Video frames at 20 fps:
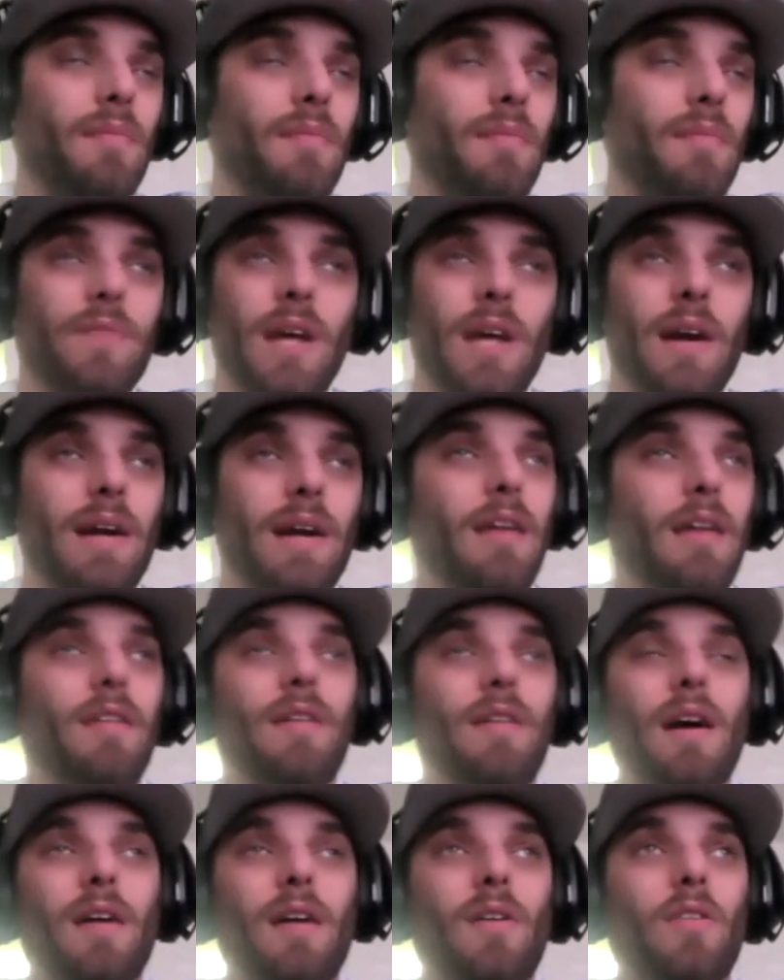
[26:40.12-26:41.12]
Derrick Henry
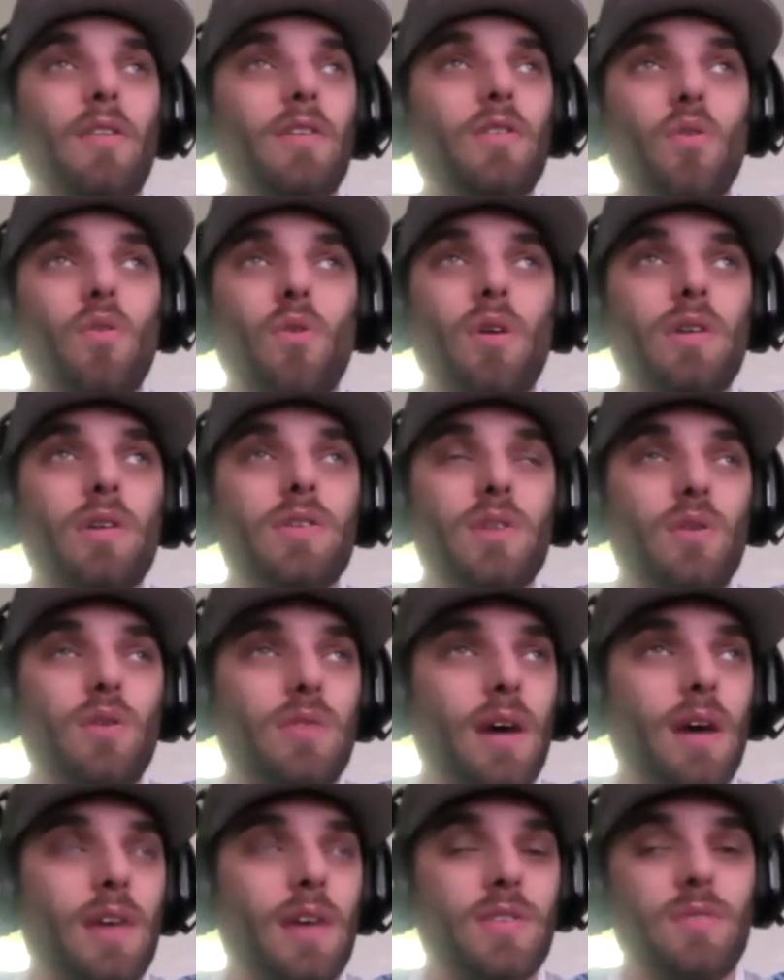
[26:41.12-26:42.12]
knock on the door and
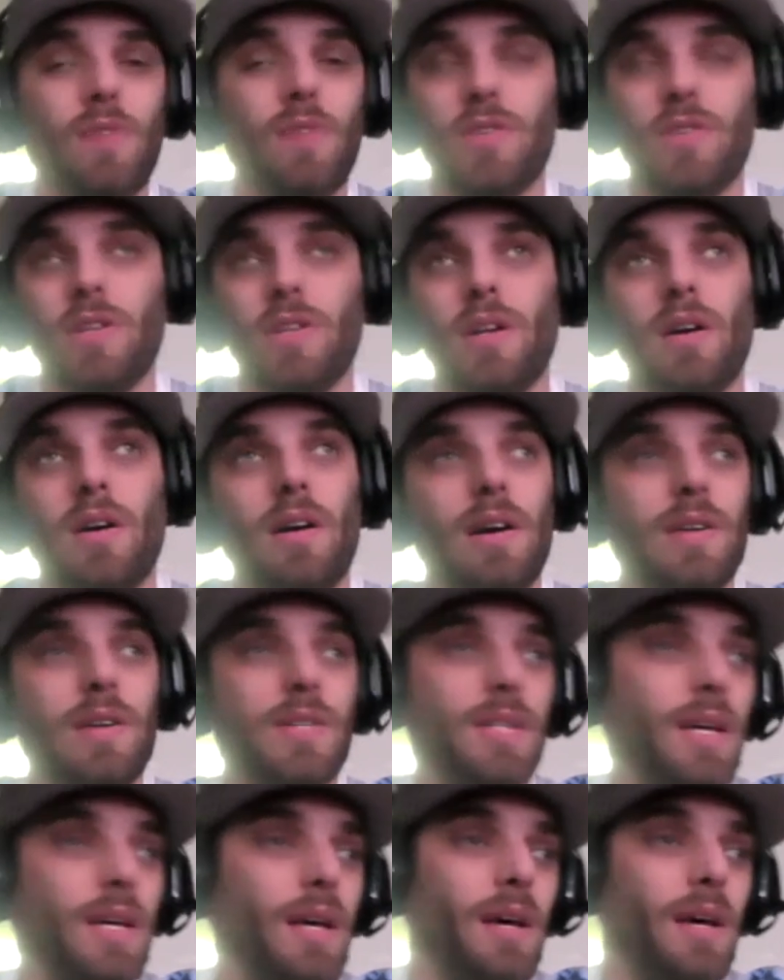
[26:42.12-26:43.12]
2,000 rushing yards.